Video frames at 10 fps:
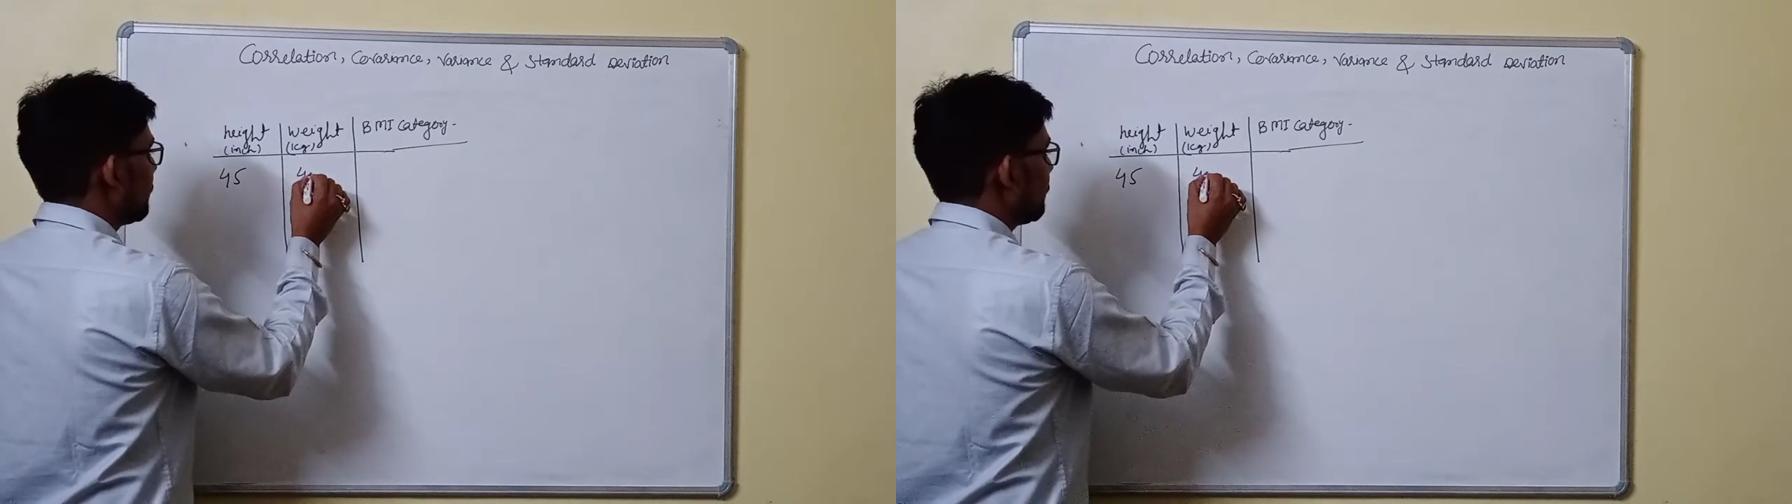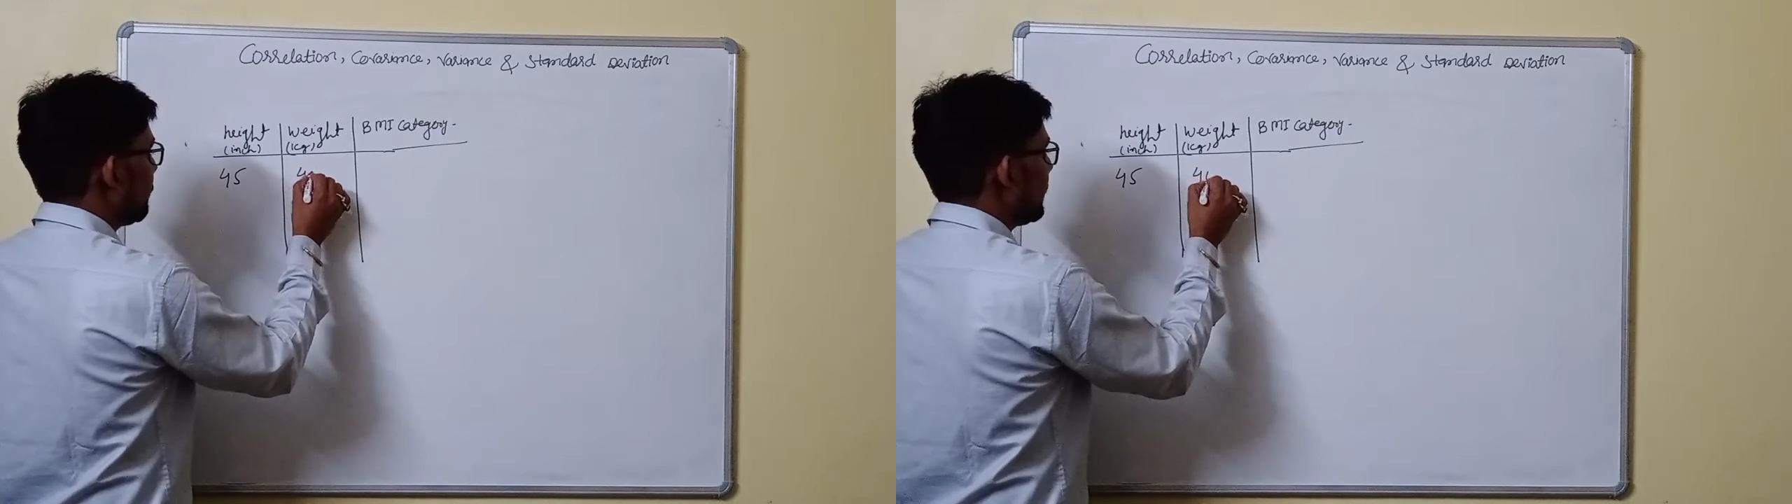
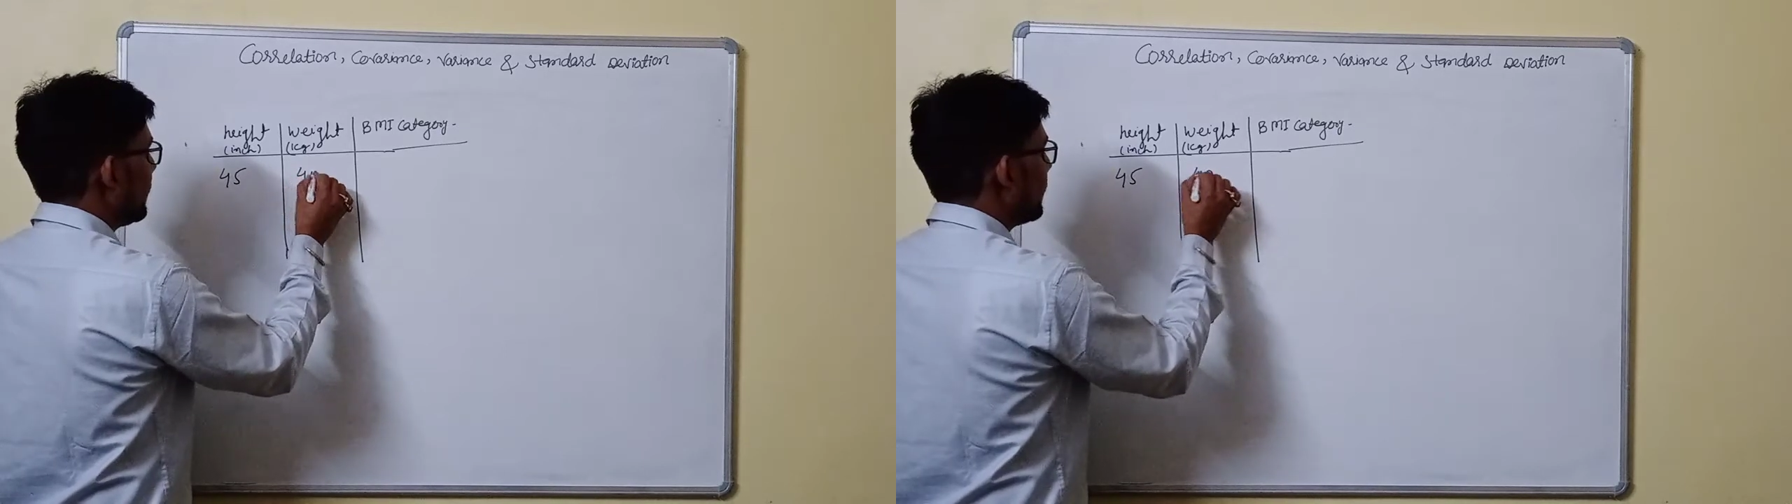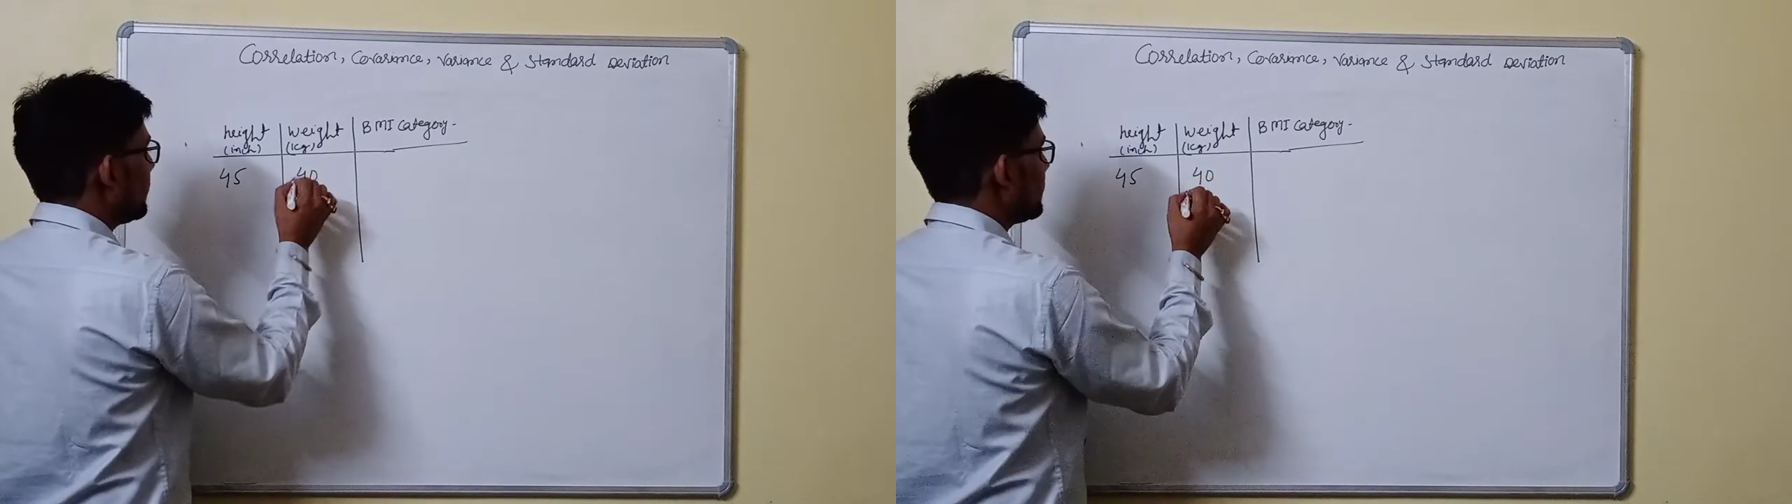
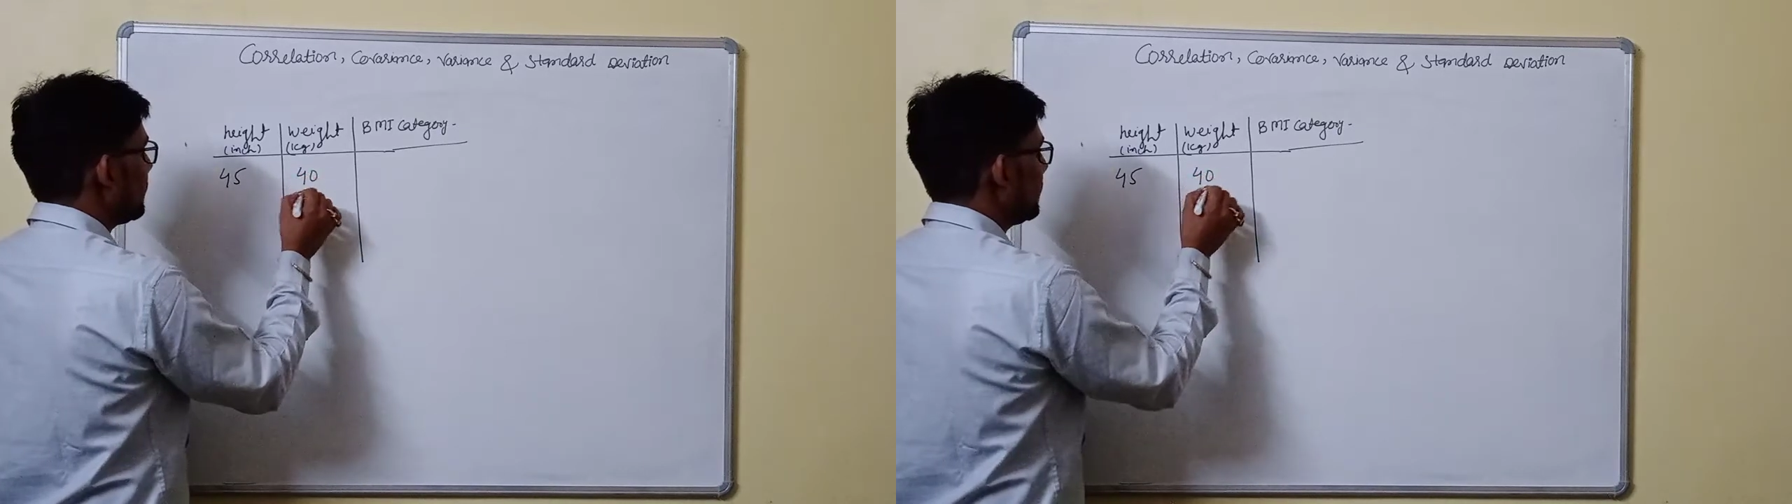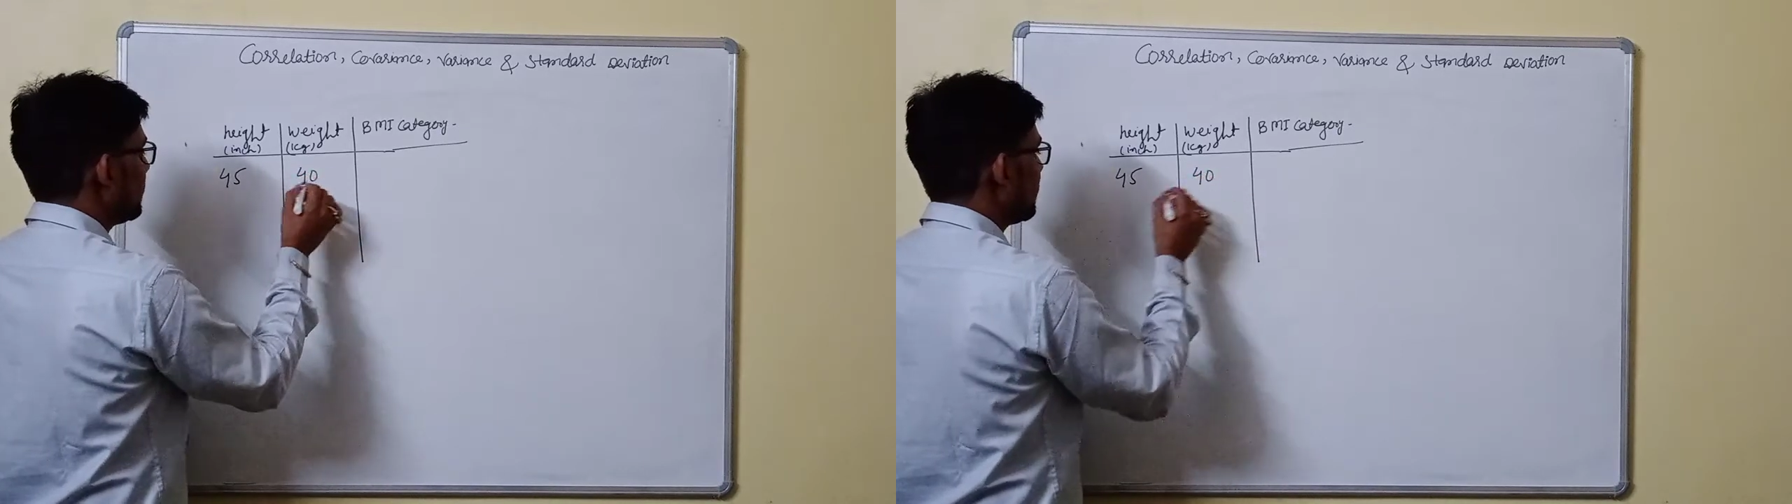40 kg,